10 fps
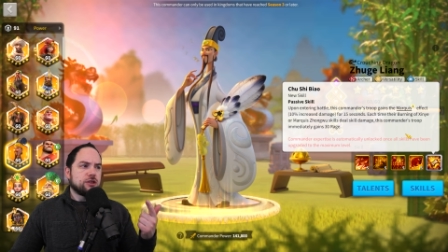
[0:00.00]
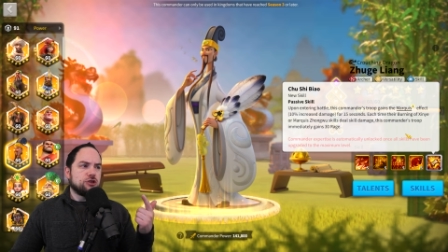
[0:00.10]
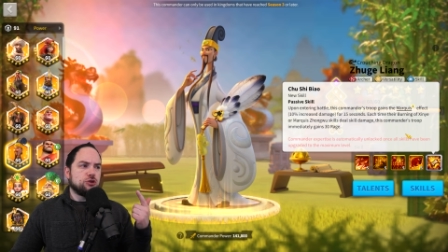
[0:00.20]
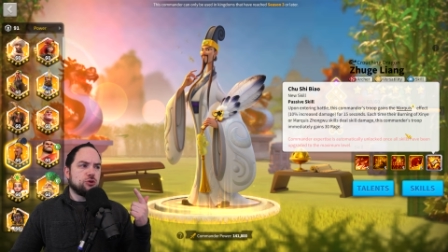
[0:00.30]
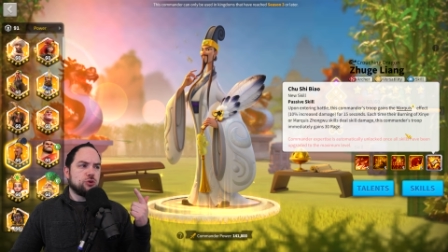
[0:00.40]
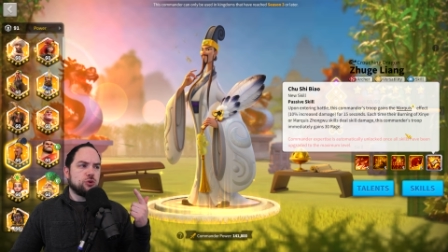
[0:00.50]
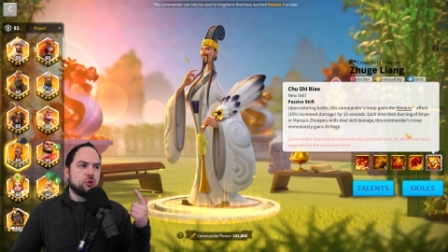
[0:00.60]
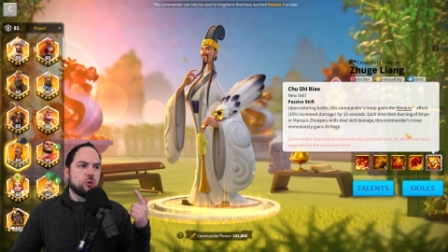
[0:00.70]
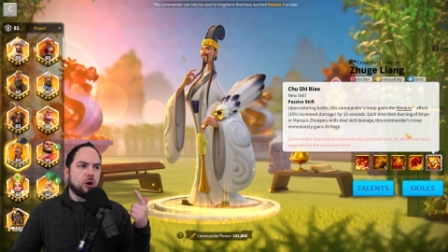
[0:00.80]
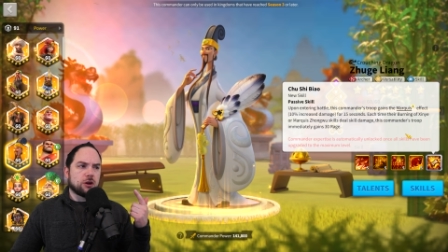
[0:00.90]

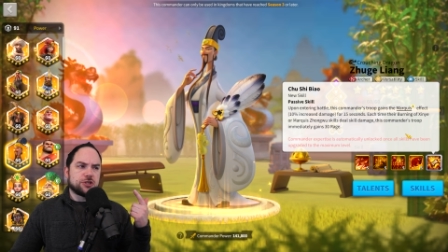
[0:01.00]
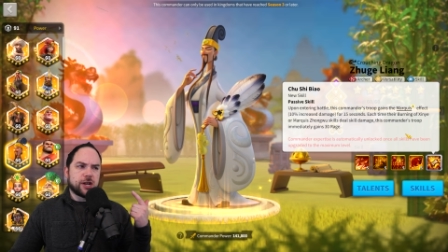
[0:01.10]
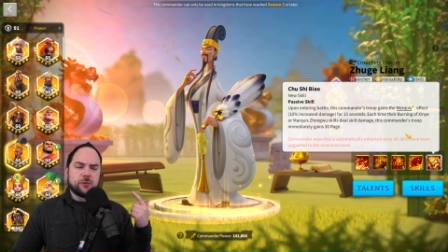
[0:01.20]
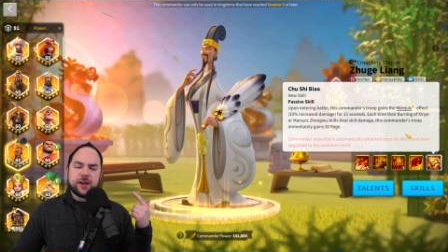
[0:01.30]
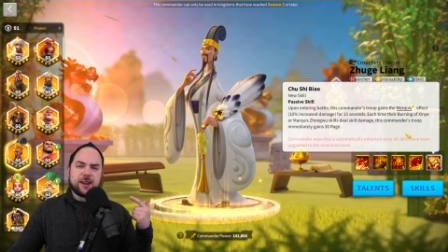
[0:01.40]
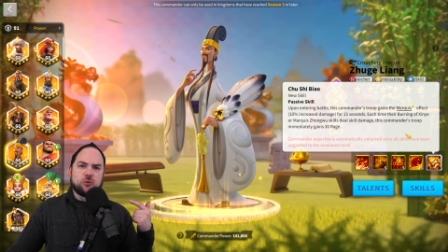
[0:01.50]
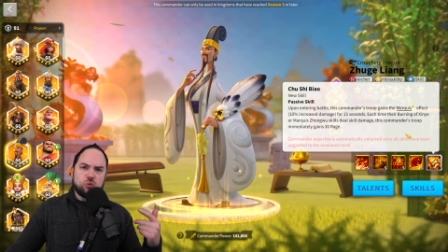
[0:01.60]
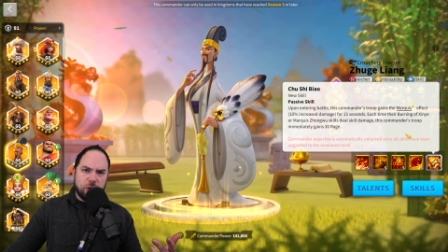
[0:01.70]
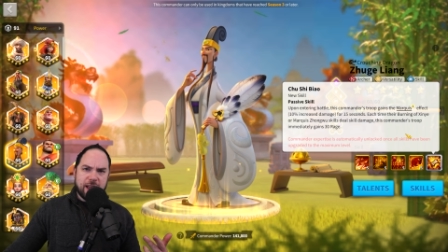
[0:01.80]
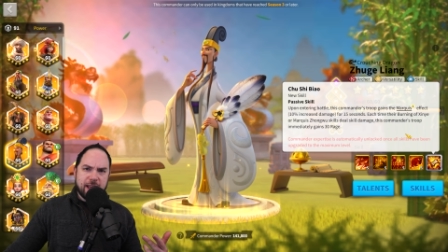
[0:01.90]
you are
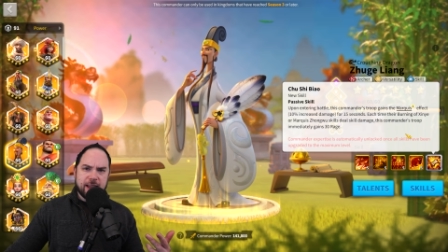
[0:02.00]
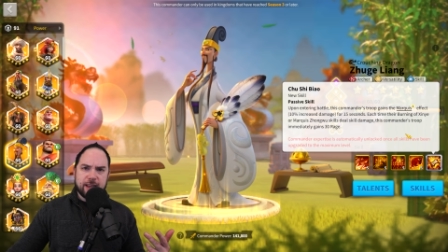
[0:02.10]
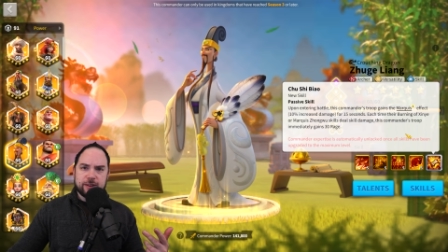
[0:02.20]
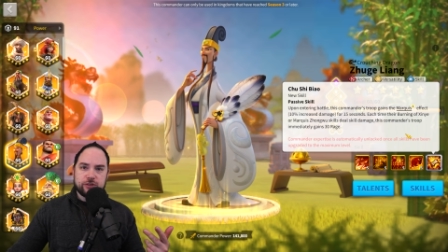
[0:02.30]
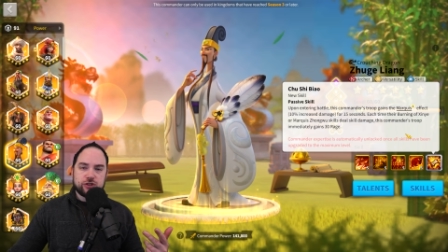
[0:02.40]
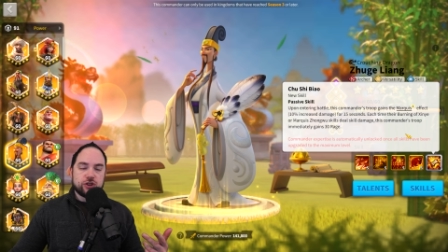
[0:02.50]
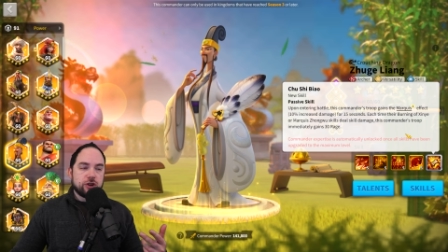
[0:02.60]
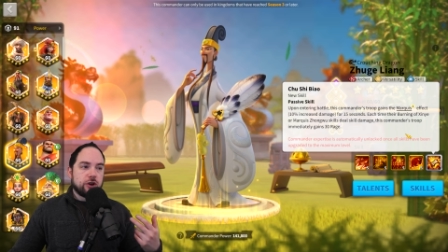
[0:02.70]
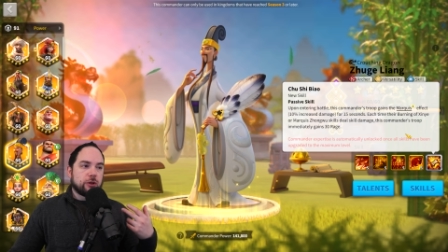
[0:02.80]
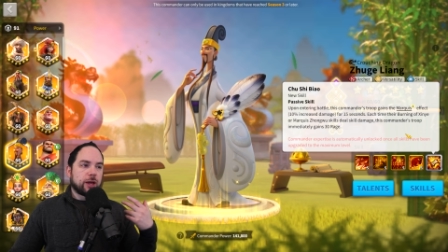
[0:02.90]
generating rage,
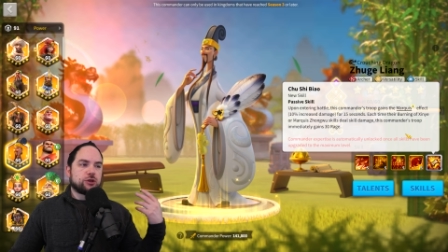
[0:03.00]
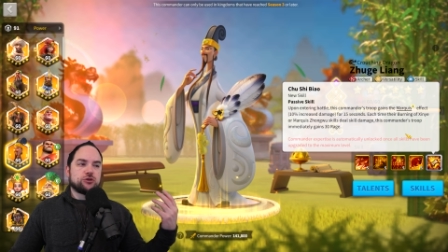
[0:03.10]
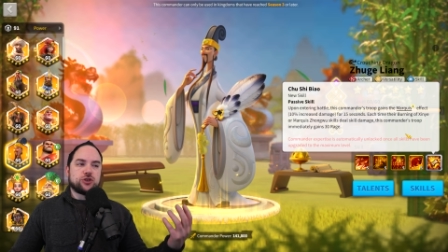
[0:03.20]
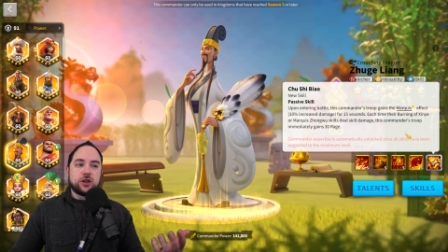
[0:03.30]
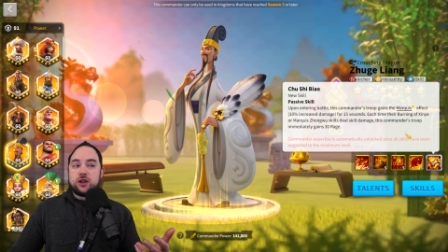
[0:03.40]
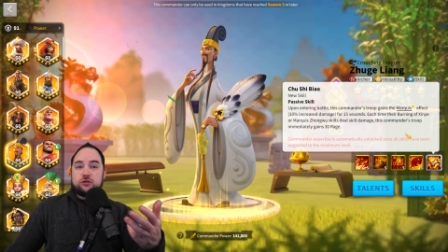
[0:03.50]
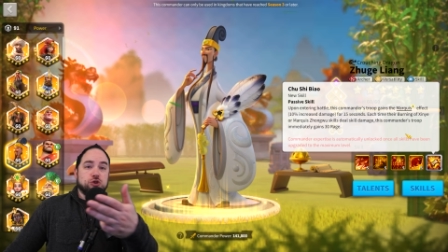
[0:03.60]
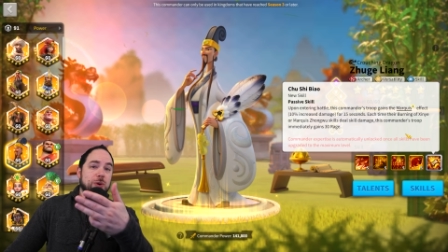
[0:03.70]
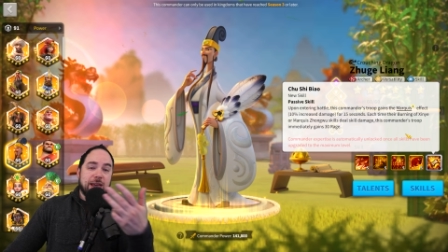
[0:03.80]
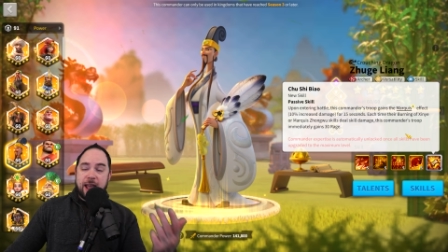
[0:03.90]
like there's you're
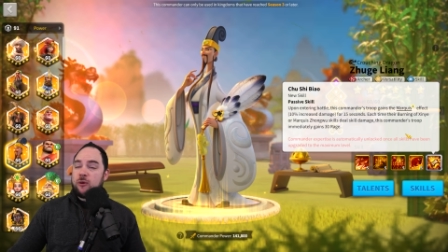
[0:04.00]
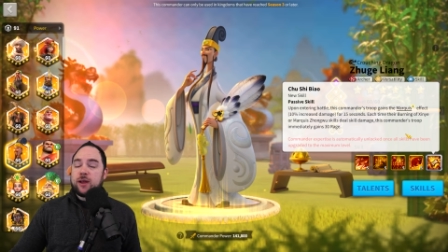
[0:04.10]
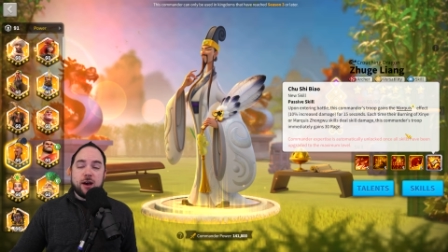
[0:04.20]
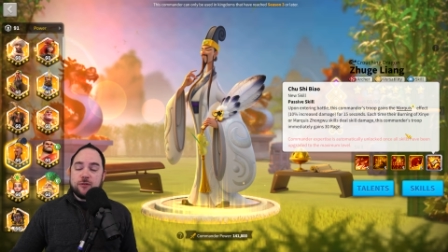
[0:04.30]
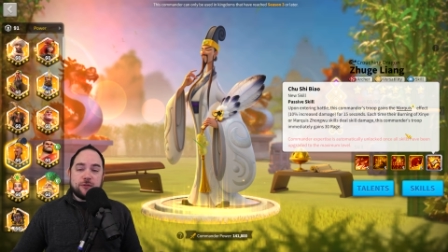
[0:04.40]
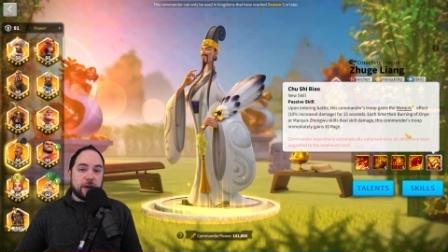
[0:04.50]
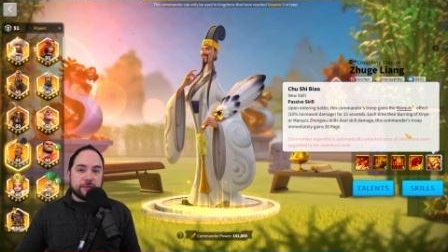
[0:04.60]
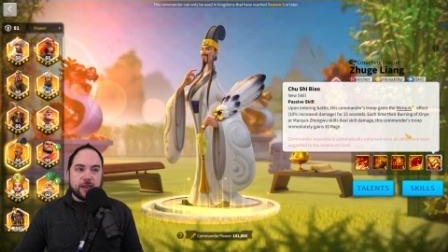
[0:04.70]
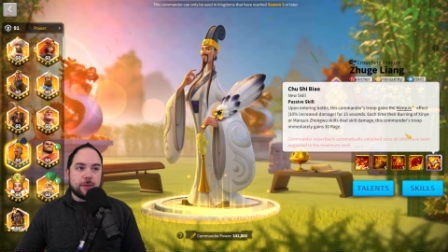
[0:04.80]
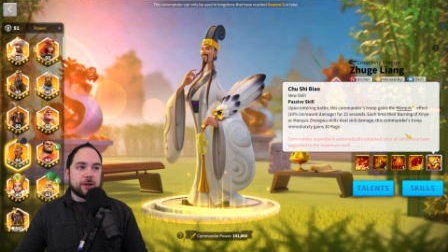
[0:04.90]
doing area of
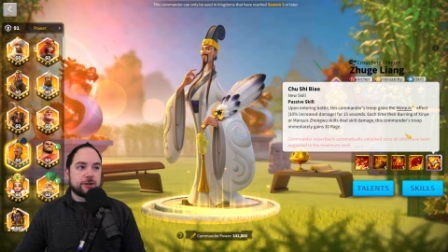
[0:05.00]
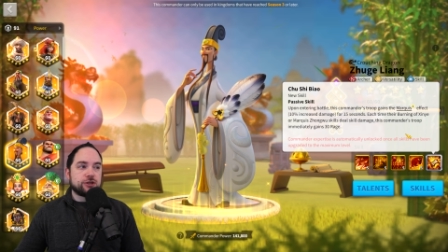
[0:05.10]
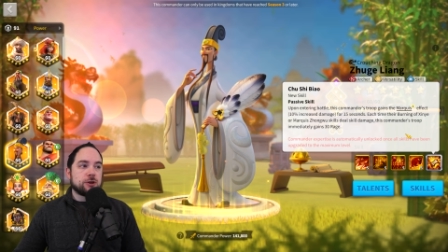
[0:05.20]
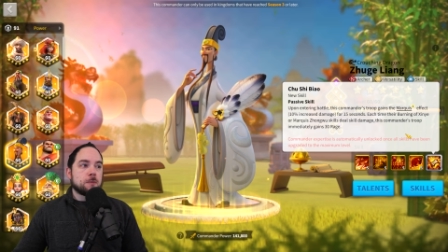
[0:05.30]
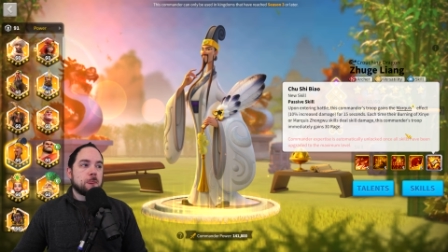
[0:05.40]
effect damage.